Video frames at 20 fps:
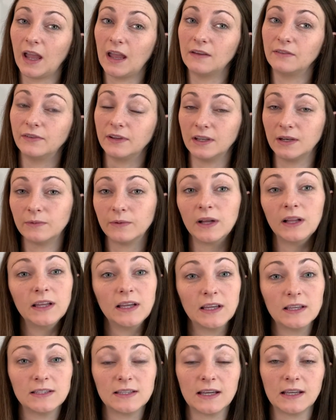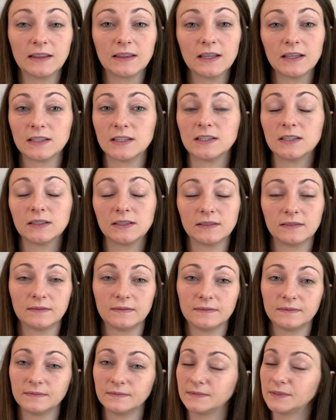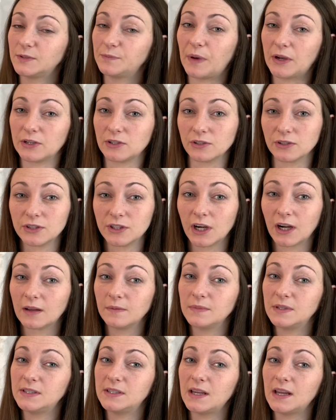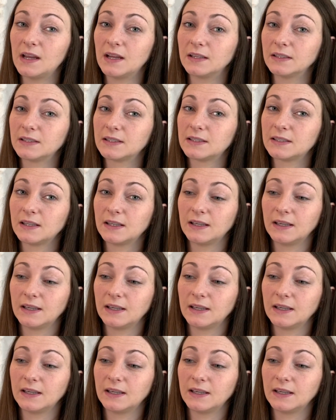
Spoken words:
if it really is like this special circumstance,